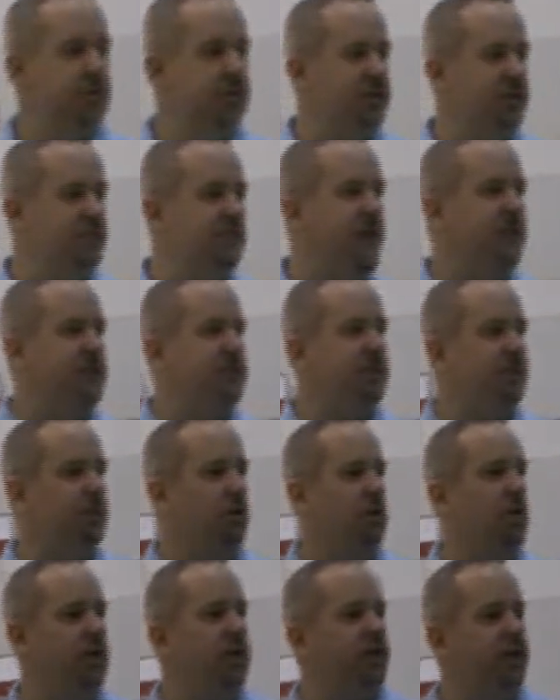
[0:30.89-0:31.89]
expense
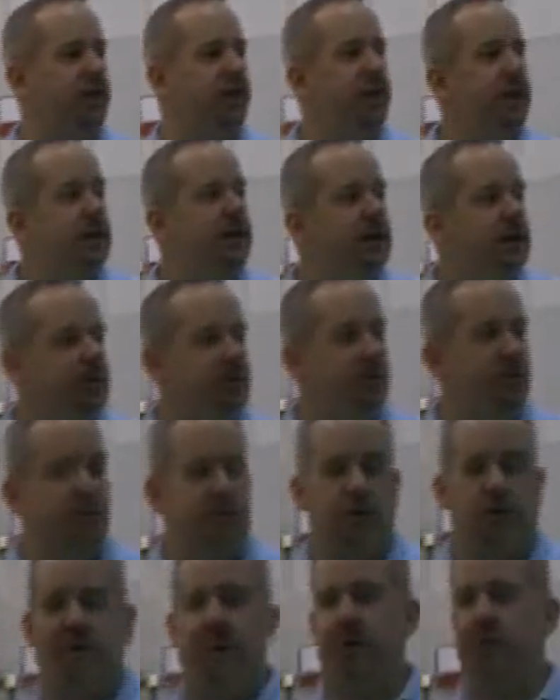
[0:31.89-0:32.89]
for launching that
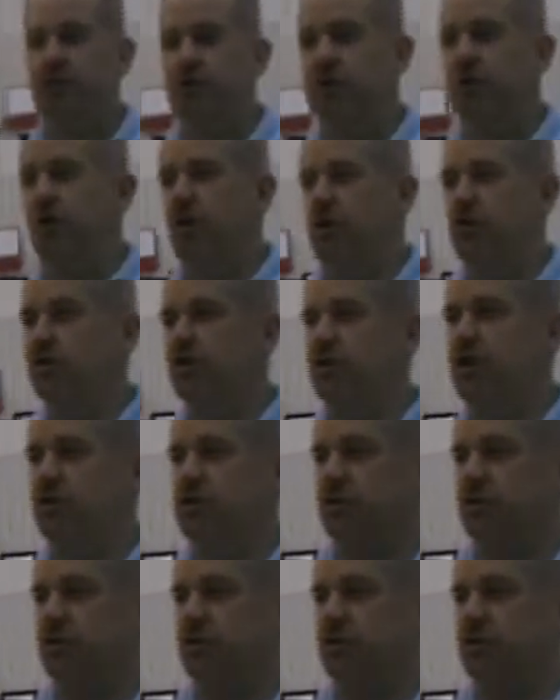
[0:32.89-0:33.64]
this allows you to launch